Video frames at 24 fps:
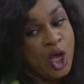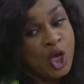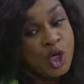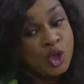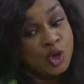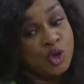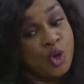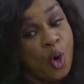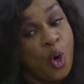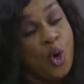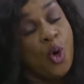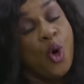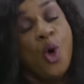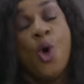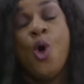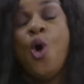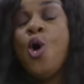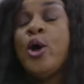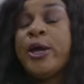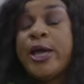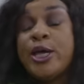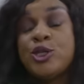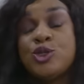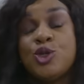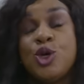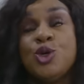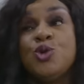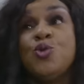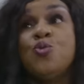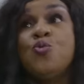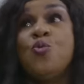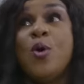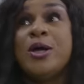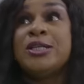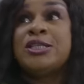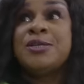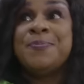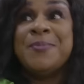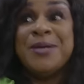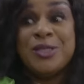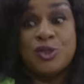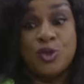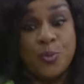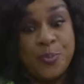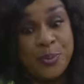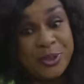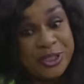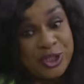So you want me
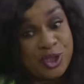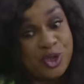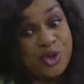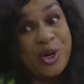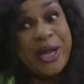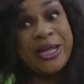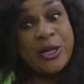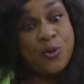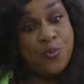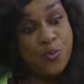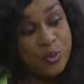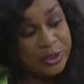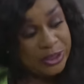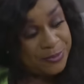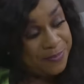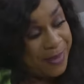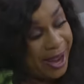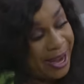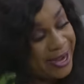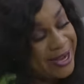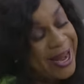to be trekking with my